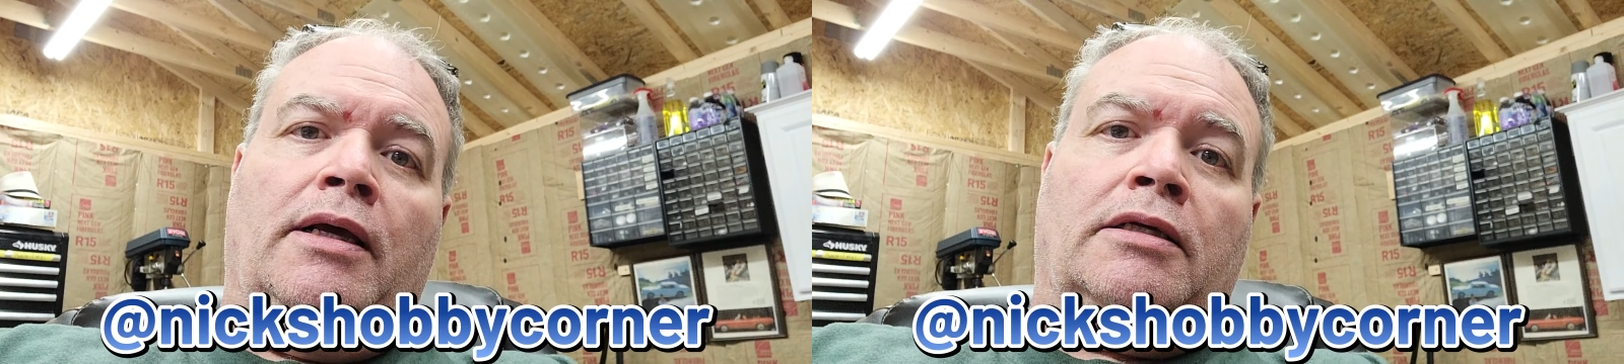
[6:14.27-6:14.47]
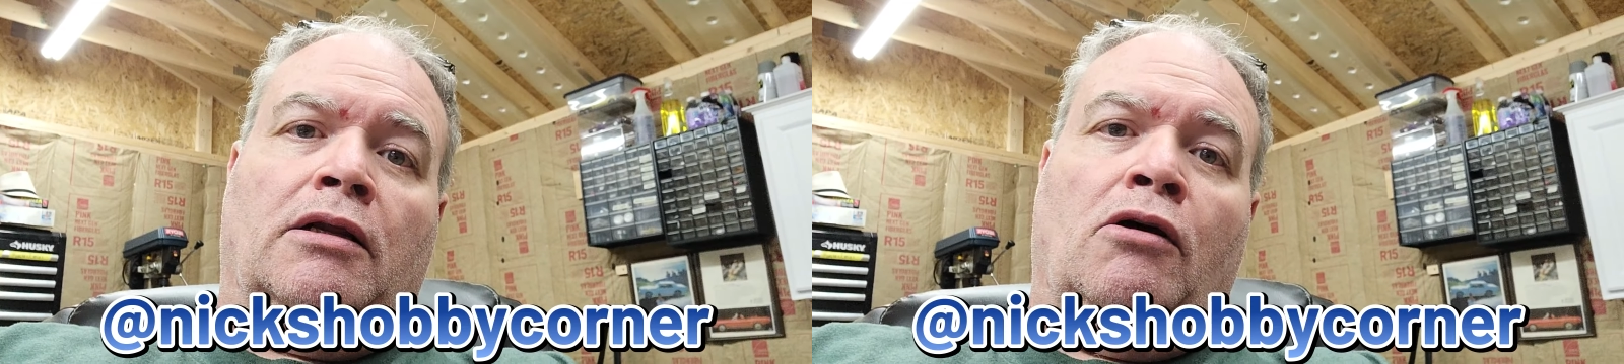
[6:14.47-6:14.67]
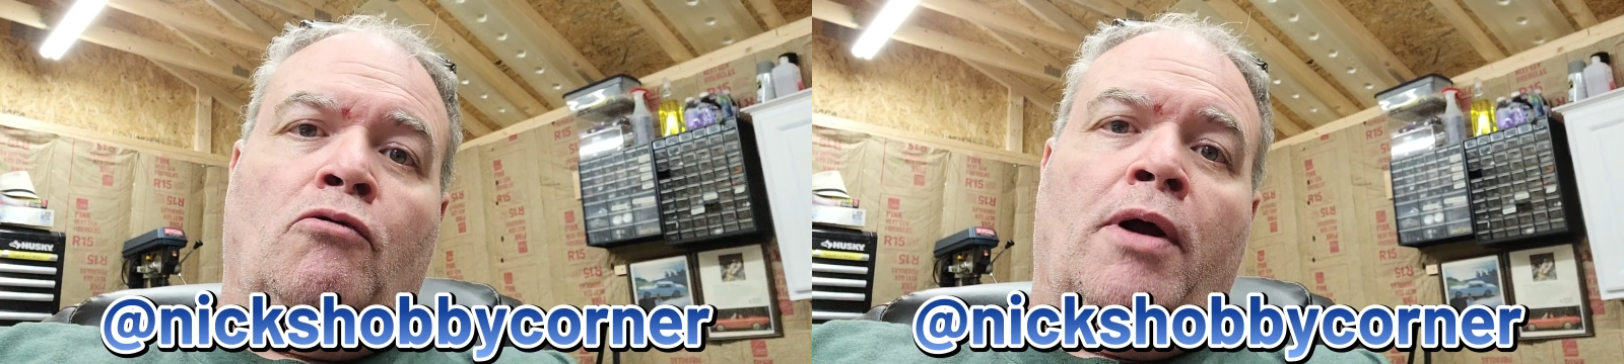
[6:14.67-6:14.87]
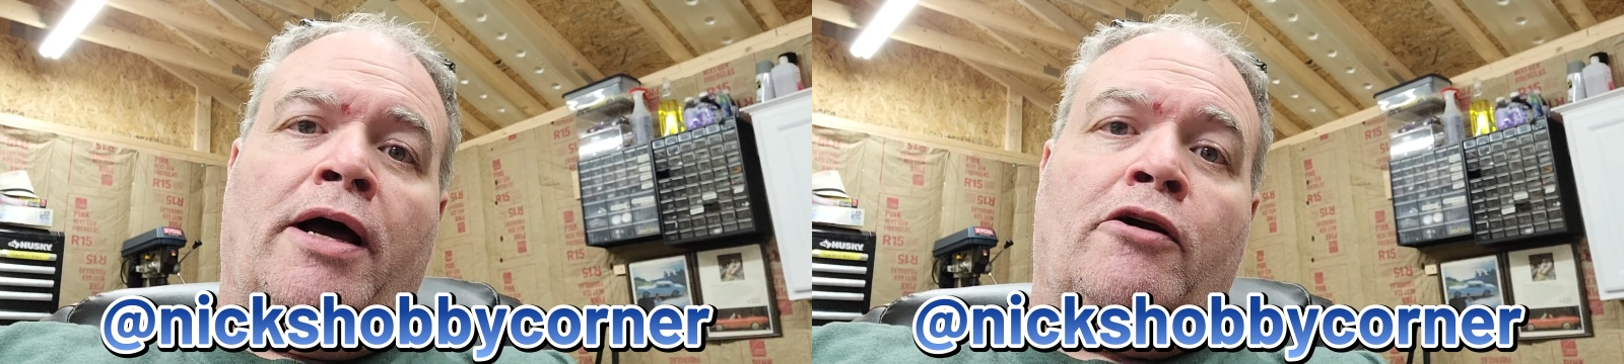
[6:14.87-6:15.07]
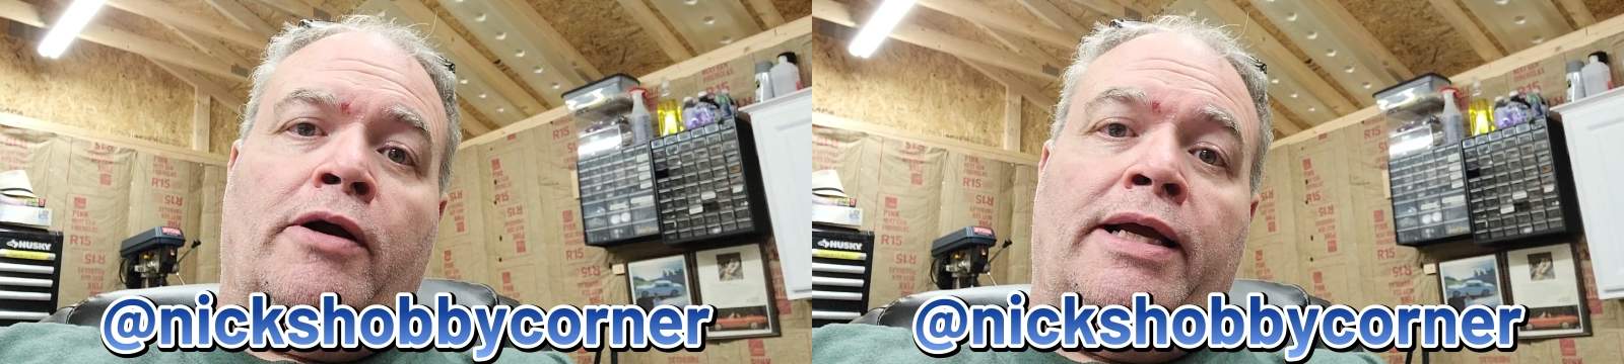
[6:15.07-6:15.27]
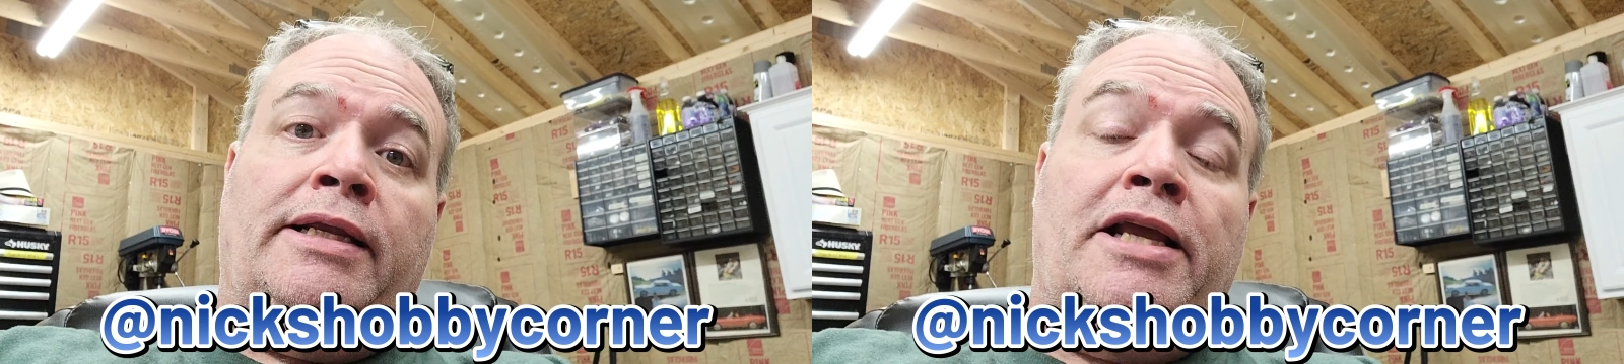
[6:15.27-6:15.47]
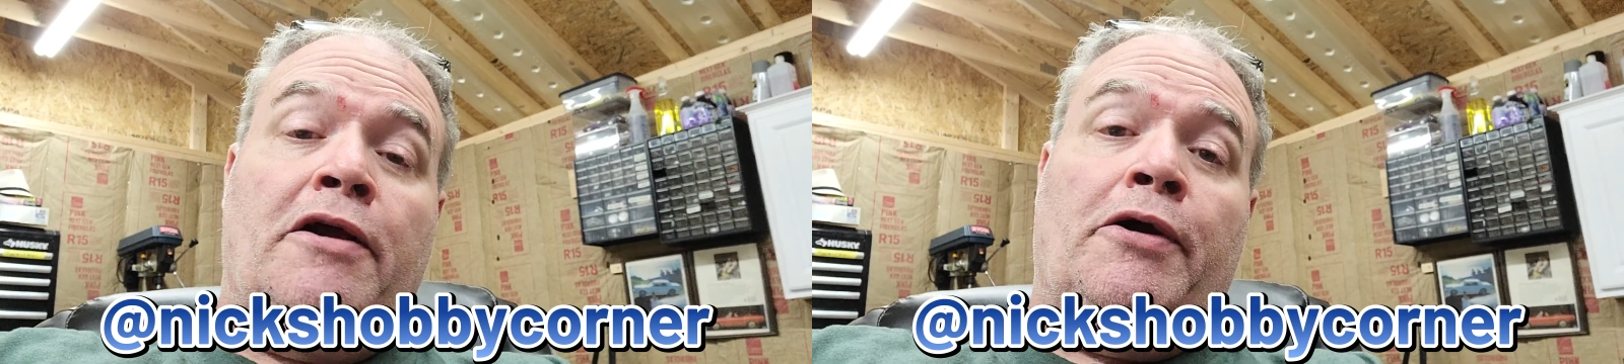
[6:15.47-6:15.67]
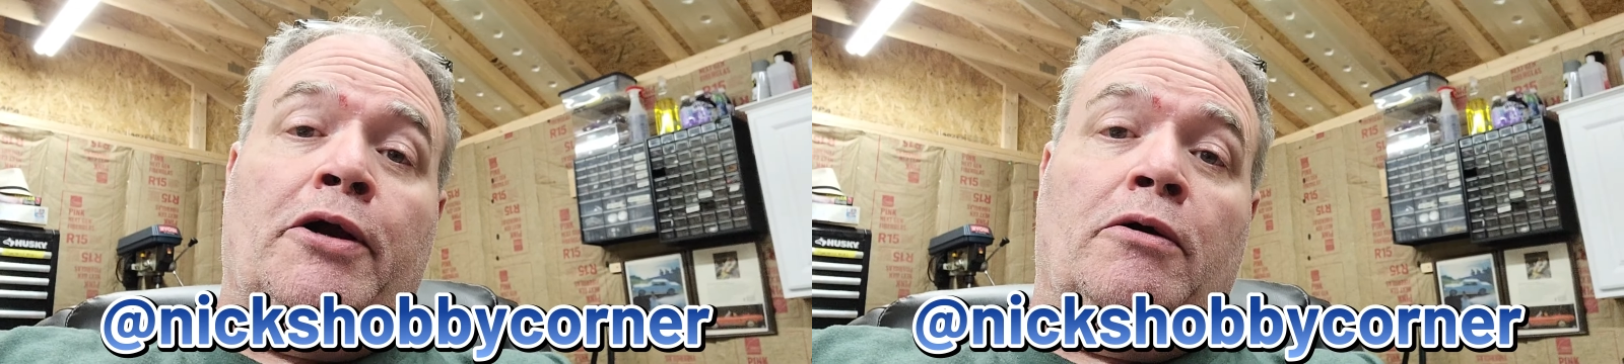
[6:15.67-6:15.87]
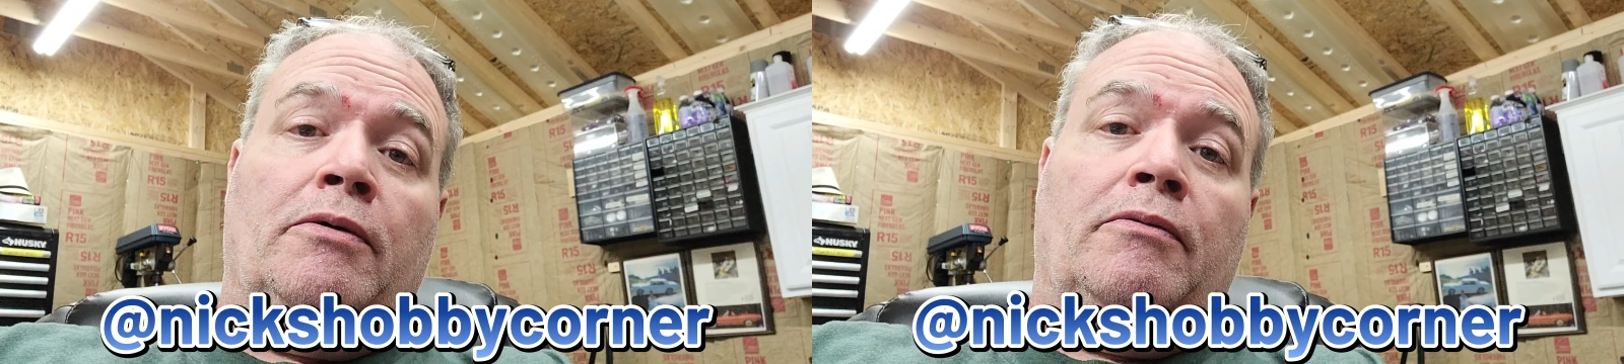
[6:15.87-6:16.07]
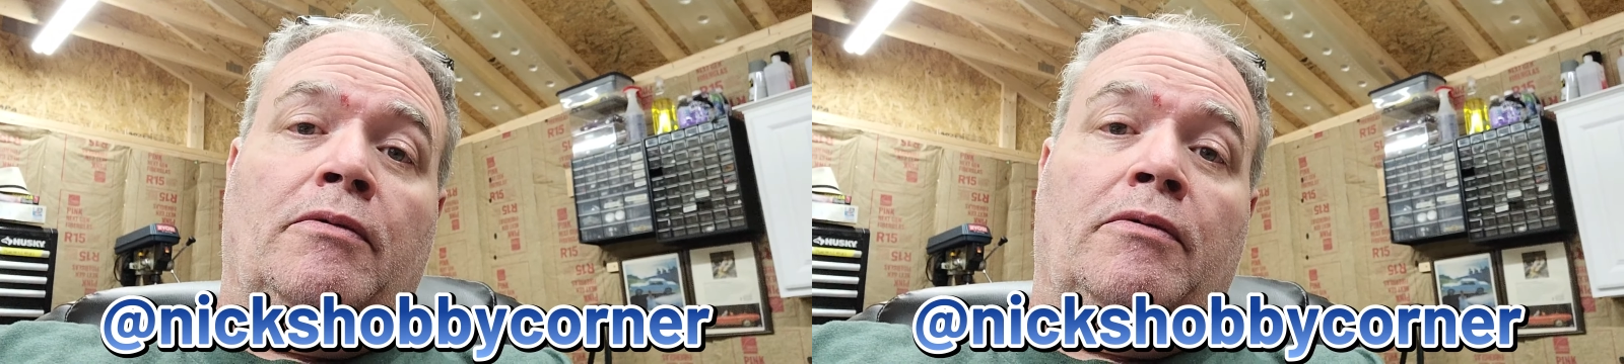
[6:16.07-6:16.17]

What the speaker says: It's a lowrider interior.